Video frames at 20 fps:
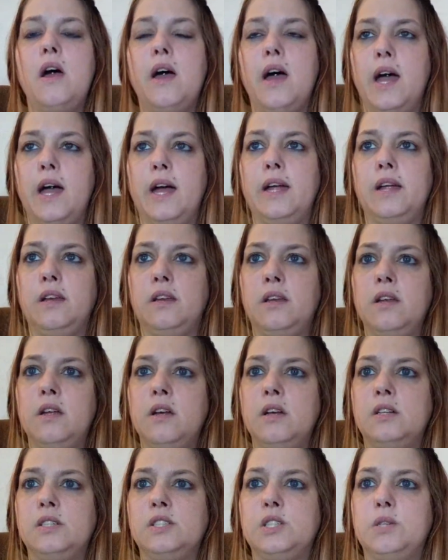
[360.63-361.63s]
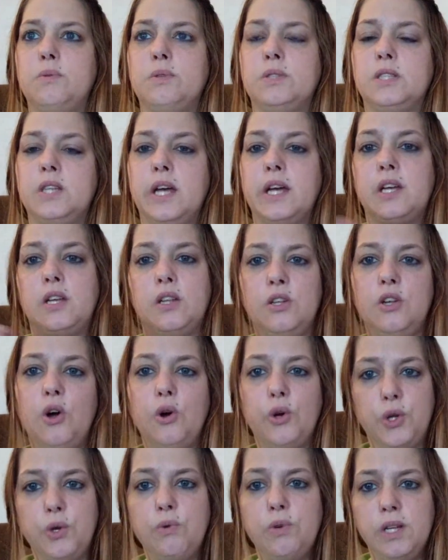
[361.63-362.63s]
And she was like,
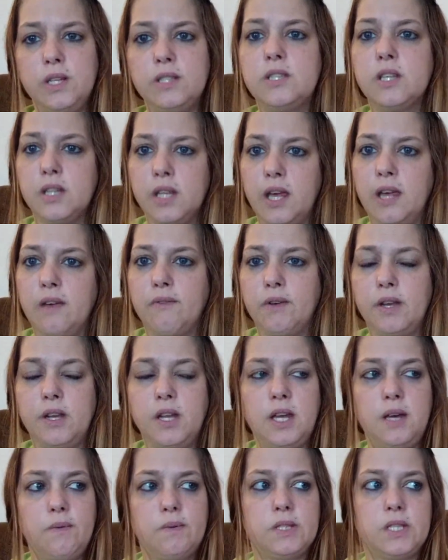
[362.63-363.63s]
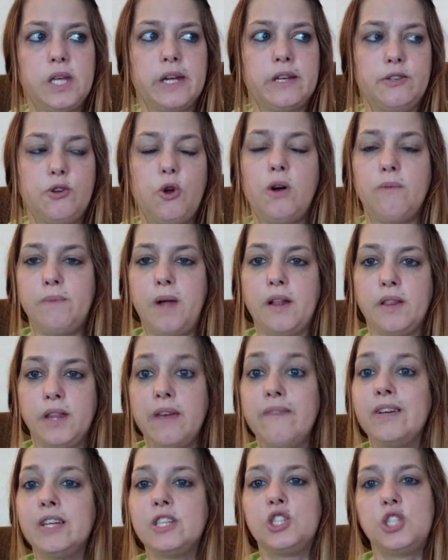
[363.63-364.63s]
no, you need to leave. And he was like, no, I'm not
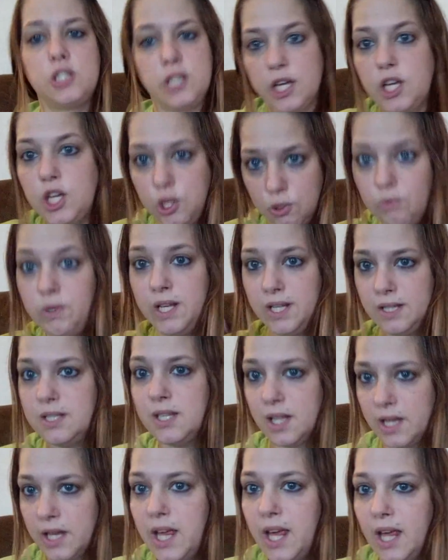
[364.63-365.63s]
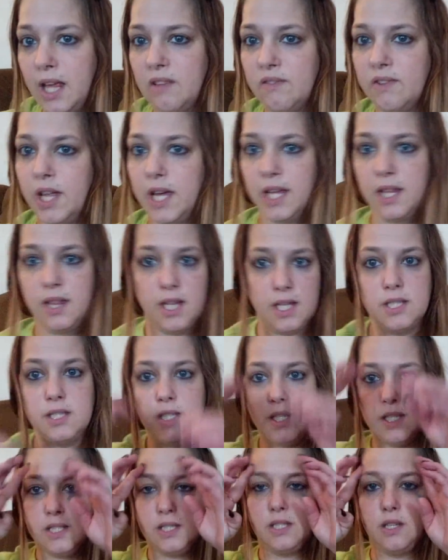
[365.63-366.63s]
leaving. She's like, you need to leave. Like, this
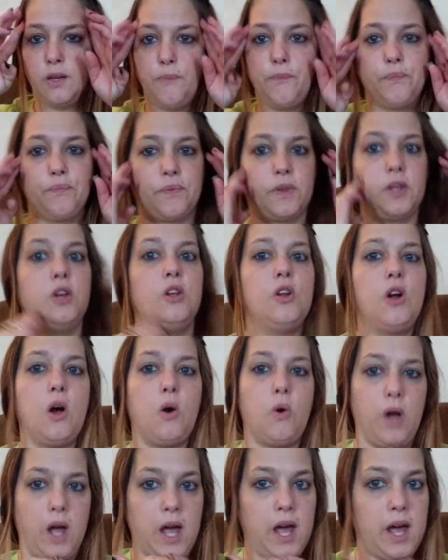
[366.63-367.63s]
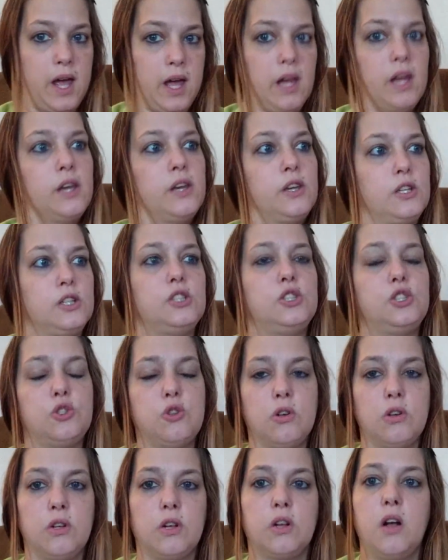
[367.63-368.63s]
is, you know, and
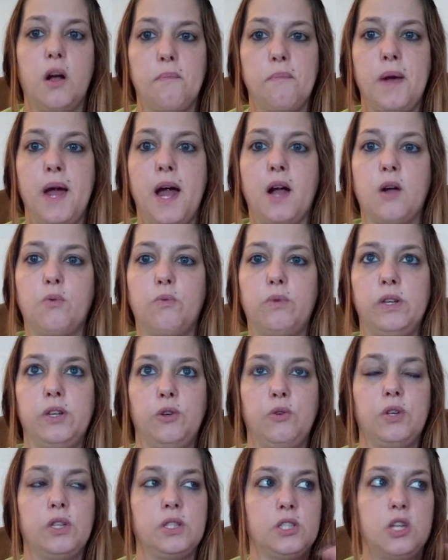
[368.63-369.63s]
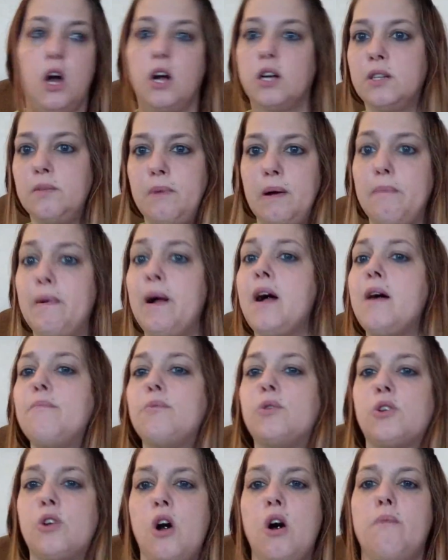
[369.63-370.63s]
come back when you can talk to my mom
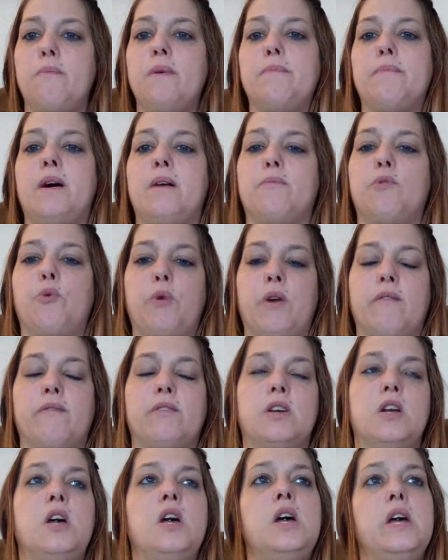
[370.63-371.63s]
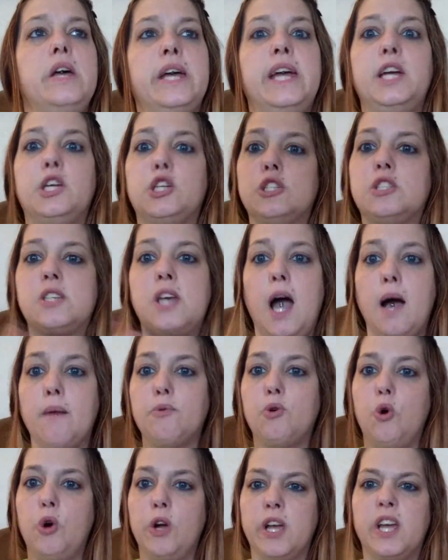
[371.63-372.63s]
or call my mom or whatever. He just
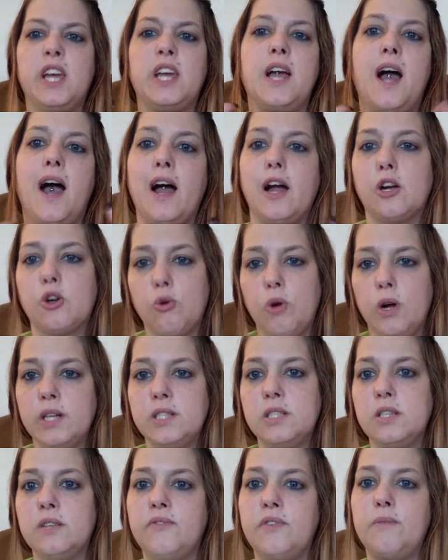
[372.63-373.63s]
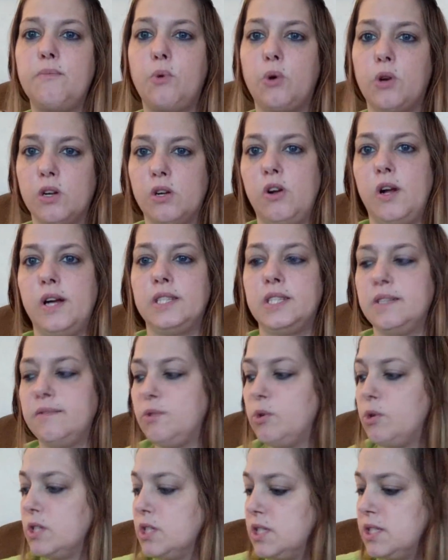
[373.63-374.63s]
kept going. He got aggressive and more aggressive
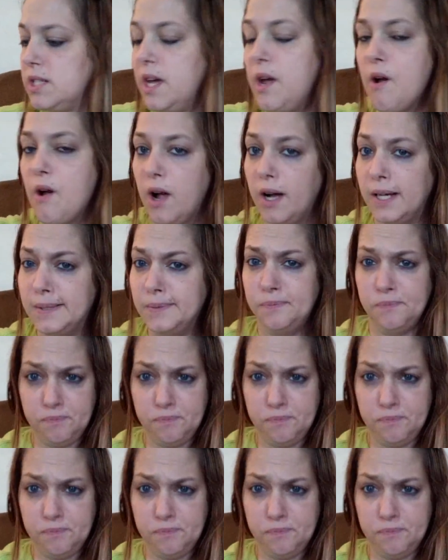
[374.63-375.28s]
towards Sierra.